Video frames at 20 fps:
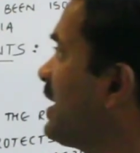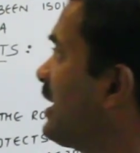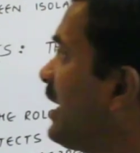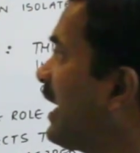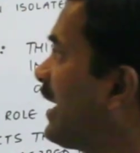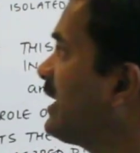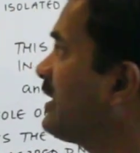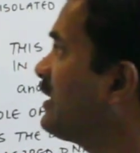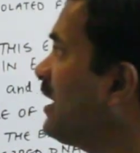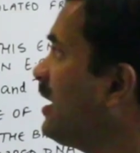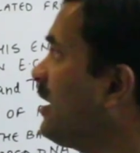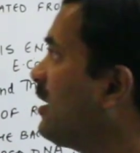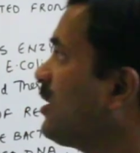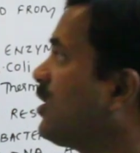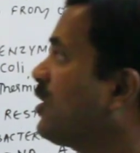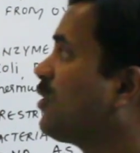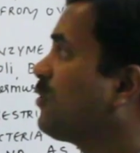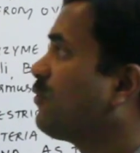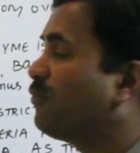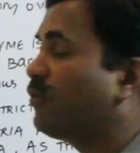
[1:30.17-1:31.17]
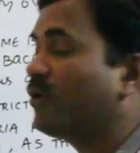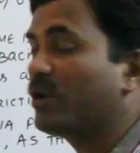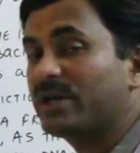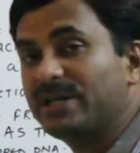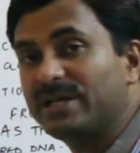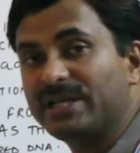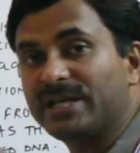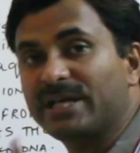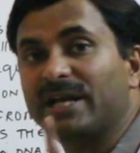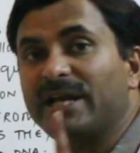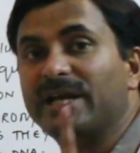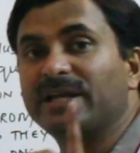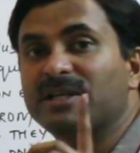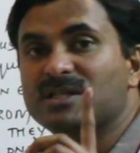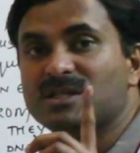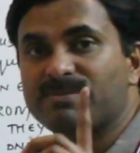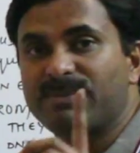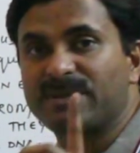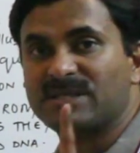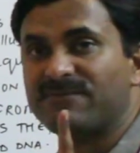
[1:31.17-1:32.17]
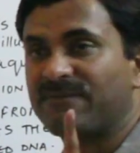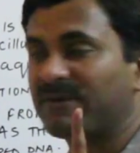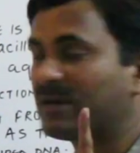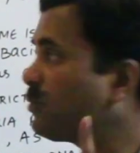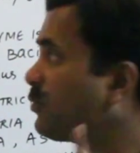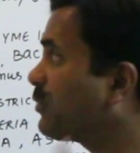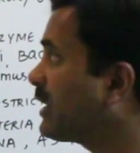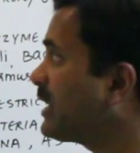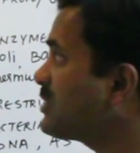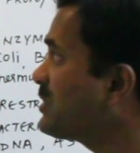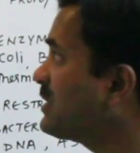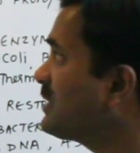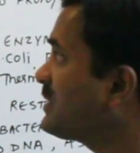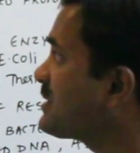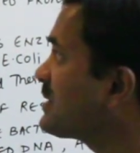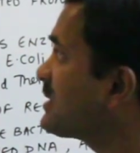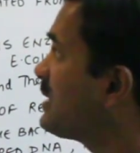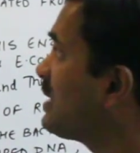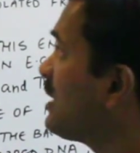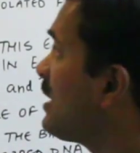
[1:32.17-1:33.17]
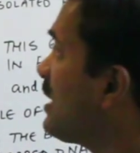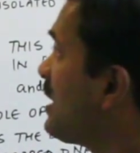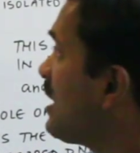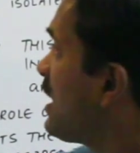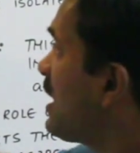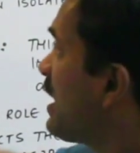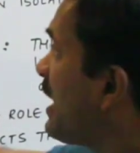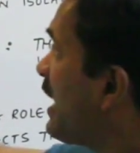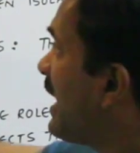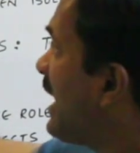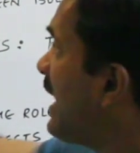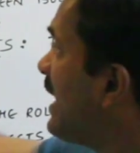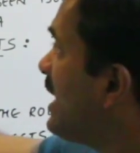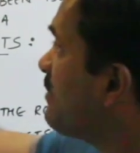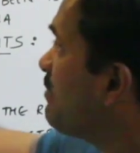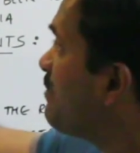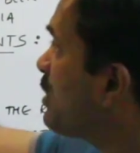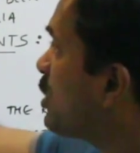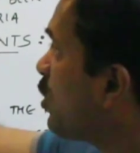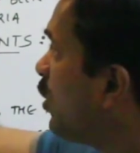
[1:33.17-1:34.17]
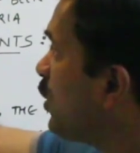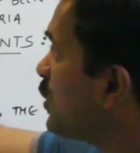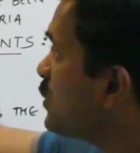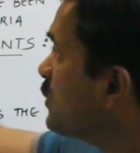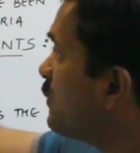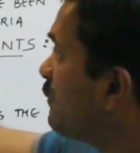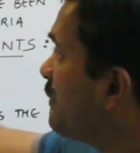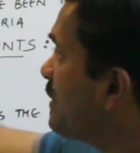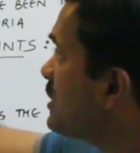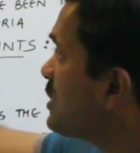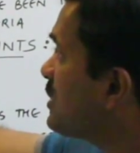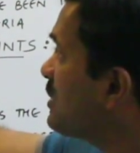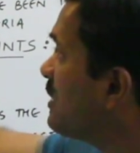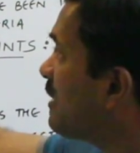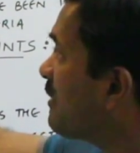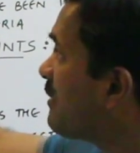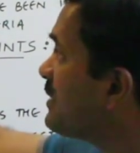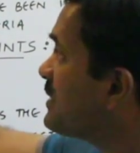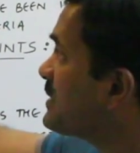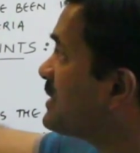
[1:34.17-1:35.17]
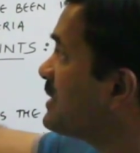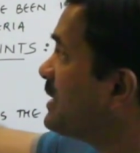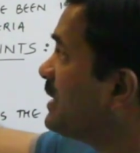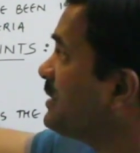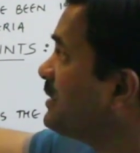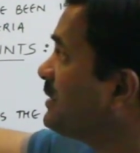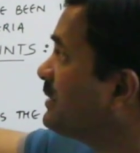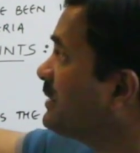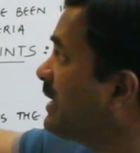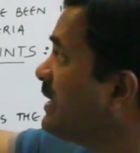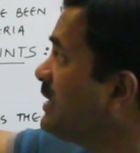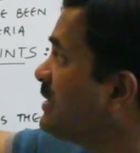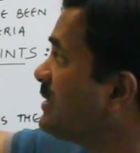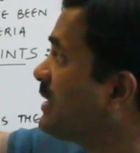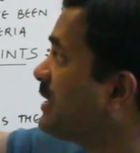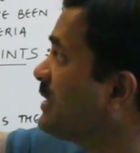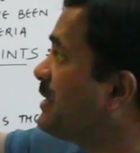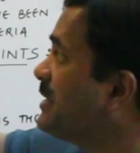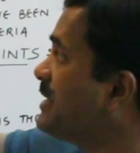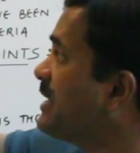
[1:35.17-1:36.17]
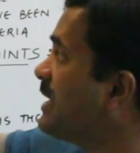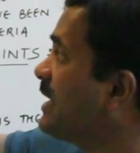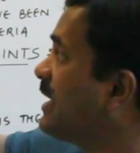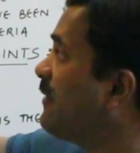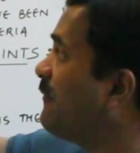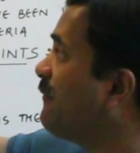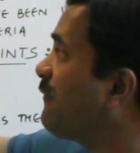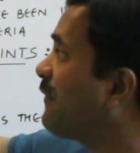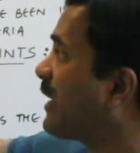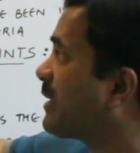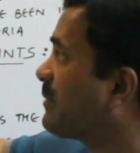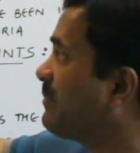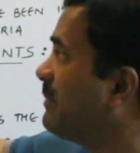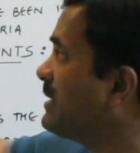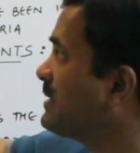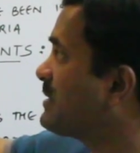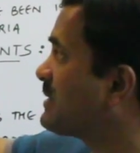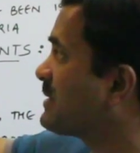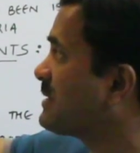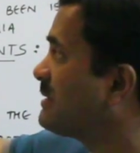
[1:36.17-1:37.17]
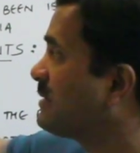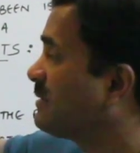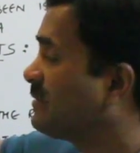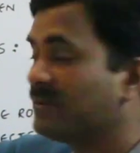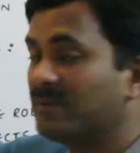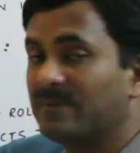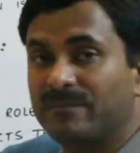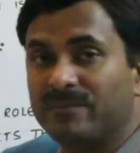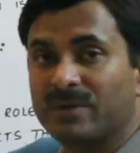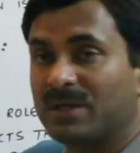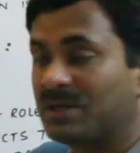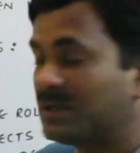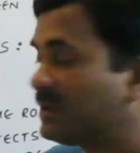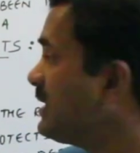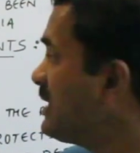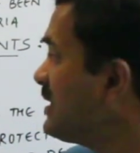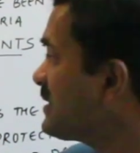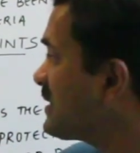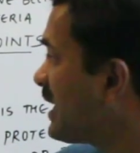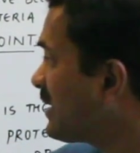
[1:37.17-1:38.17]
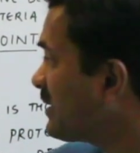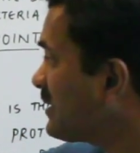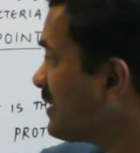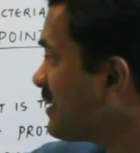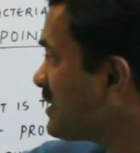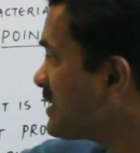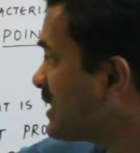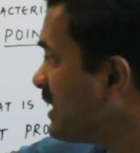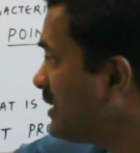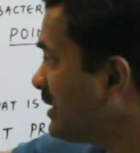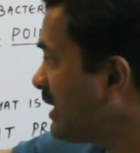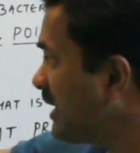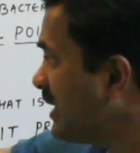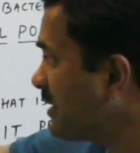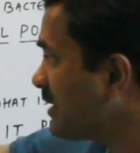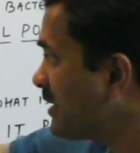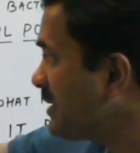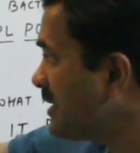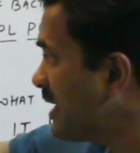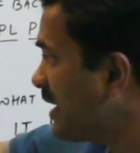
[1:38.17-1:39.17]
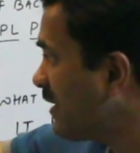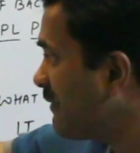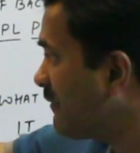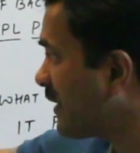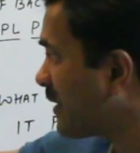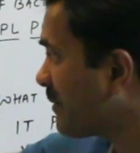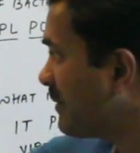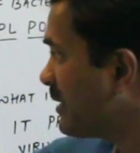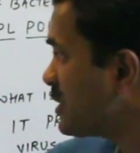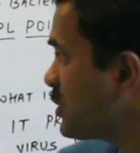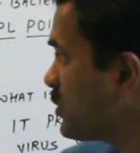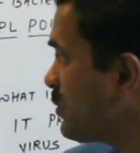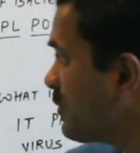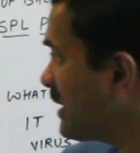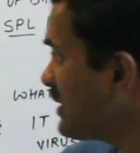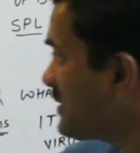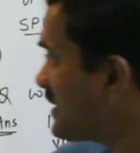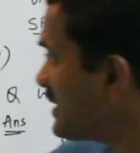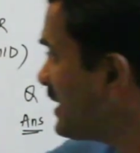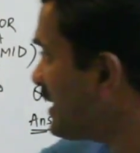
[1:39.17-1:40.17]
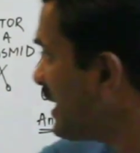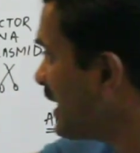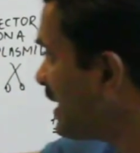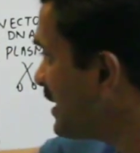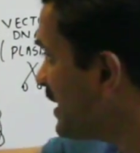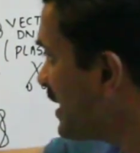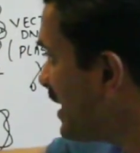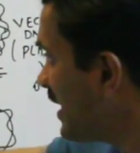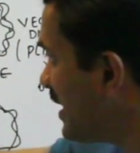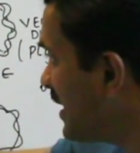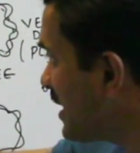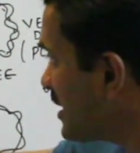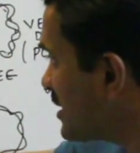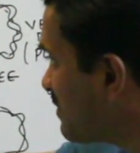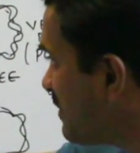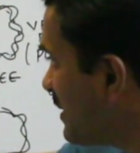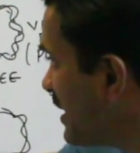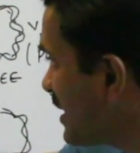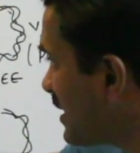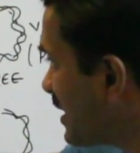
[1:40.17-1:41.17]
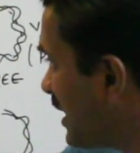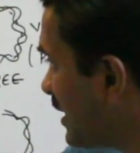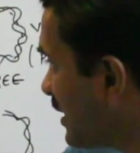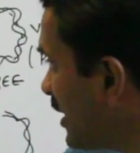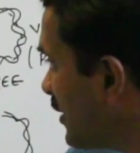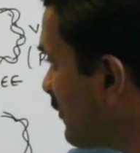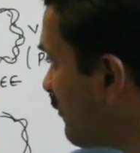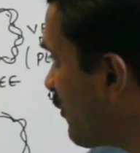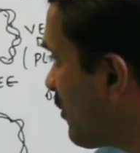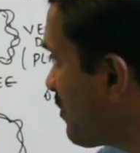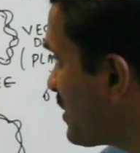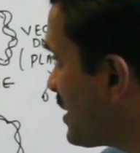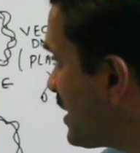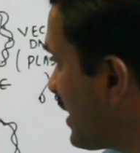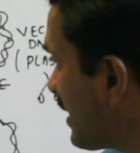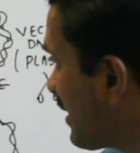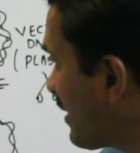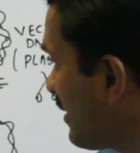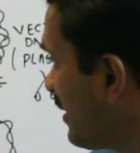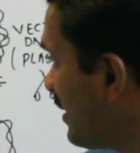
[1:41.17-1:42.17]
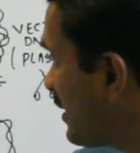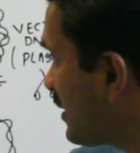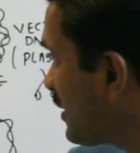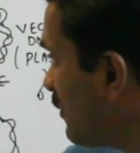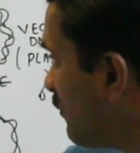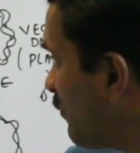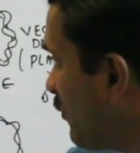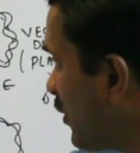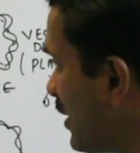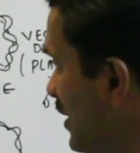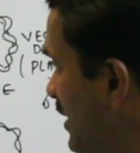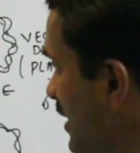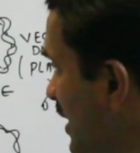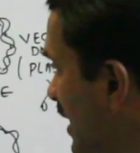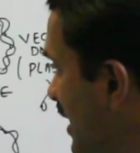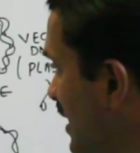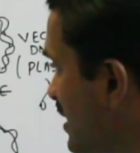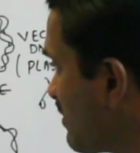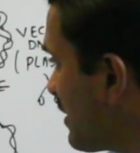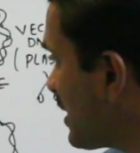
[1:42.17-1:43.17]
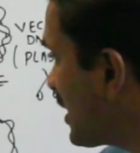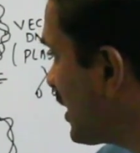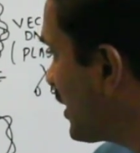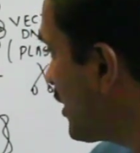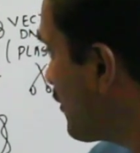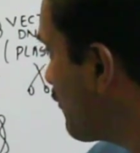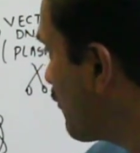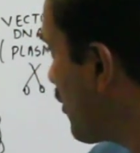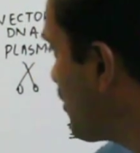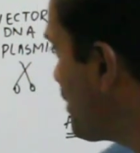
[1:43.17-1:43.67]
DNA and the foreign DNA at specific locations. And because of which the resultant DNA fragments, these are the resultant DNA fragments. You can see that DNA has been cut from here. The foreign DNA has been cut